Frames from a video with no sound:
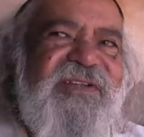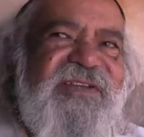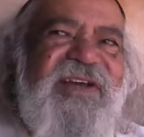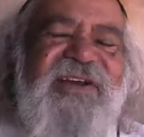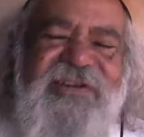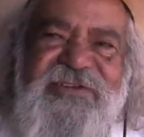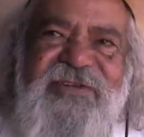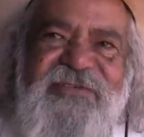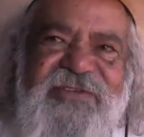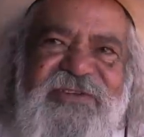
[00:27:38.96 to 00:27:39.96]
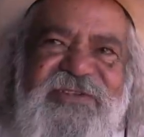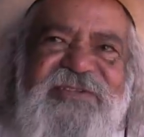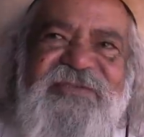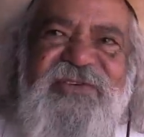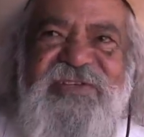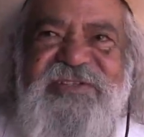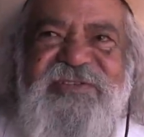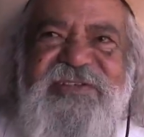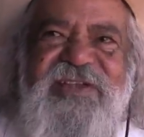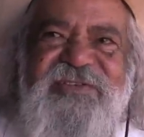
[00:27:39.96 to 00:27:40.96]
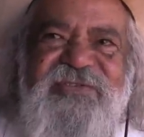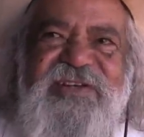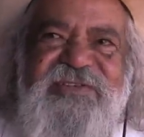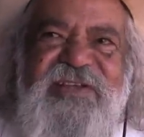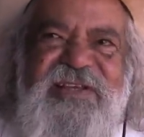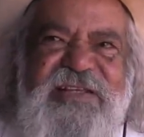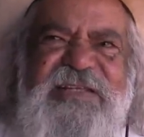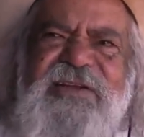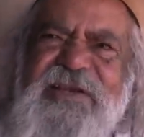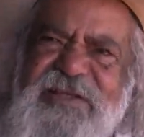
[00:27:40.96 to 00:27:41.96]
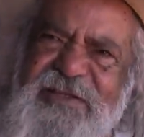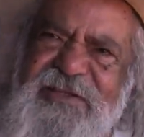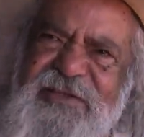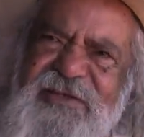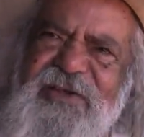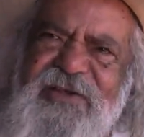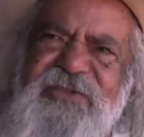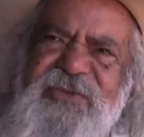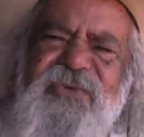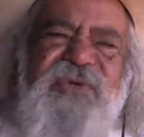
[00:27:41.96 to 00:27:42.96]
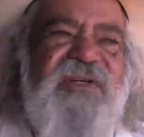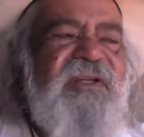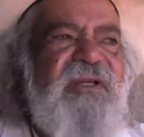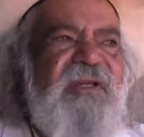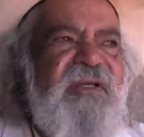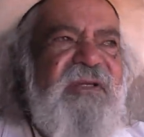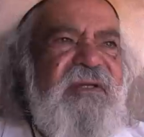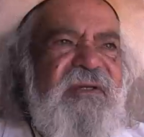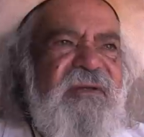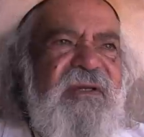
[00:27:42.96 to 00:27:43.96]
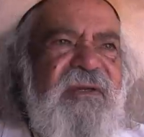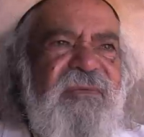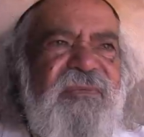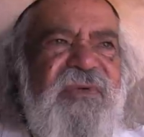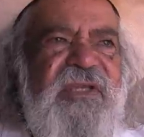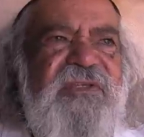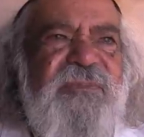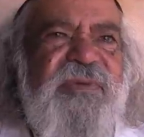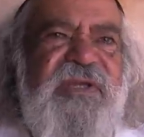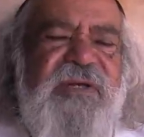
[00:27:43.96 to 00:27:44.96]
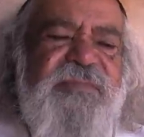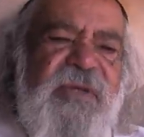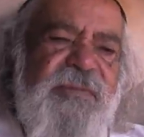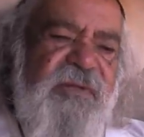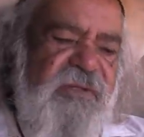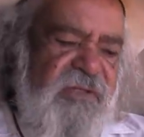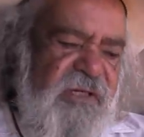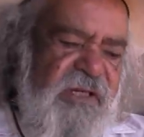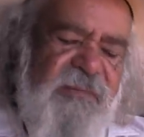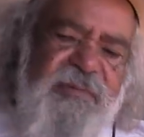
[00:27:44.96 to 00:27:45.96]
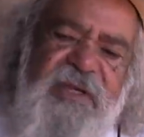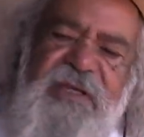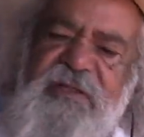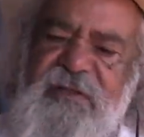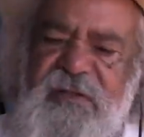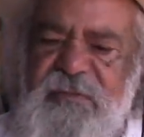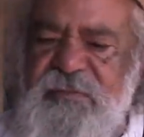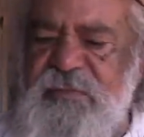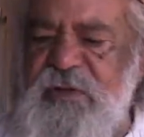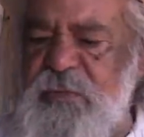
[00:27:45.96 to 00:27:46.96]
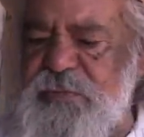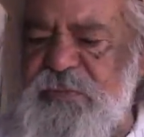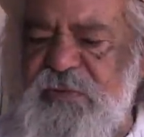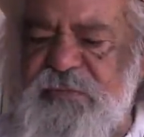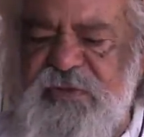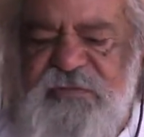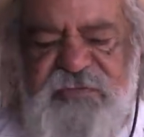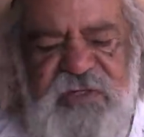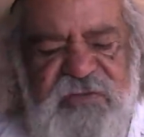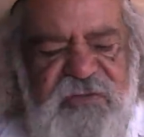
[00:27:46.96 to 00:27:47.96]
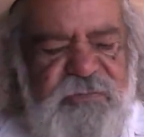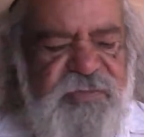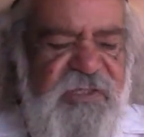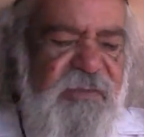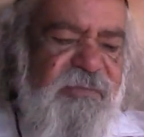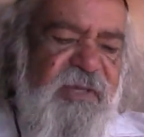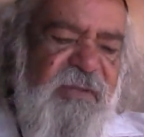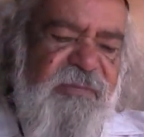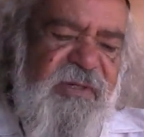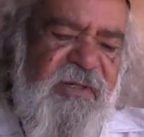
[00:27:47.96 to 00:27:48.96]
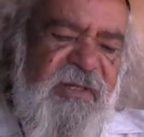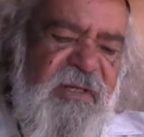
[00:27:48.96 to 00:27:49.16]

You know, I got a song for you, this voice of that once. Like a thought. Get your pen and paper. And I just leaned back and I opened my briefcase, got pen and paper,